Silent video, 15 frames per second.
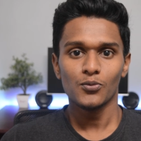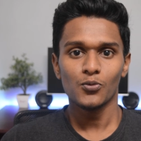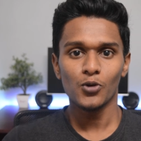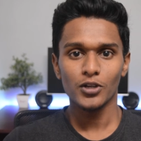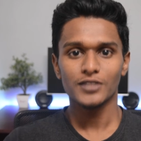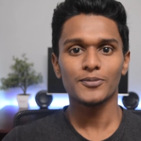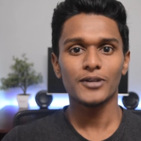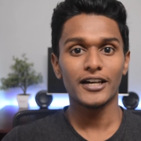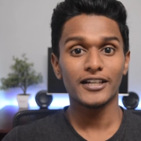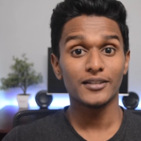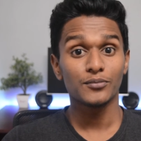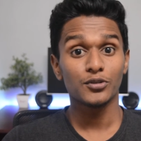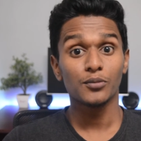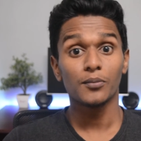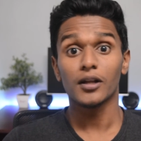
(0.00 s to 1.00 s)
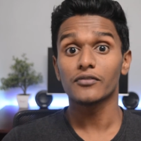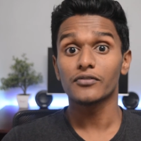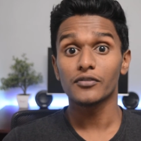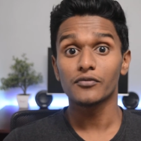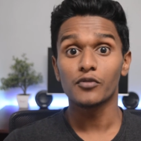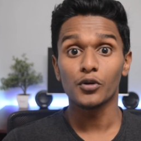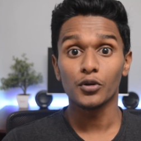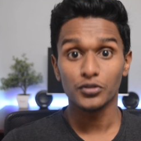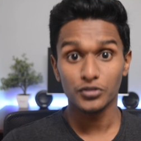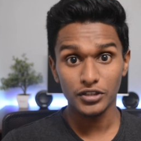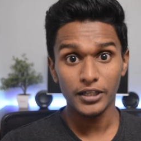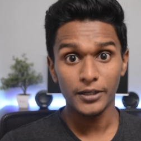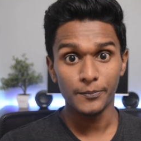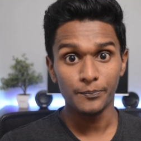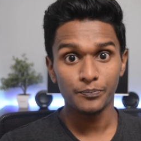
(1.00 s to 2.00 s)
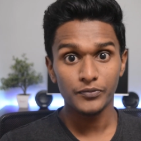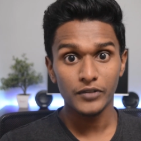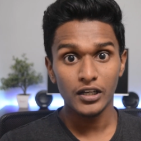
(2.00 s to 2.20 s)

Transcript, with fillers: What's up guys, I'm Suman from Phonestein.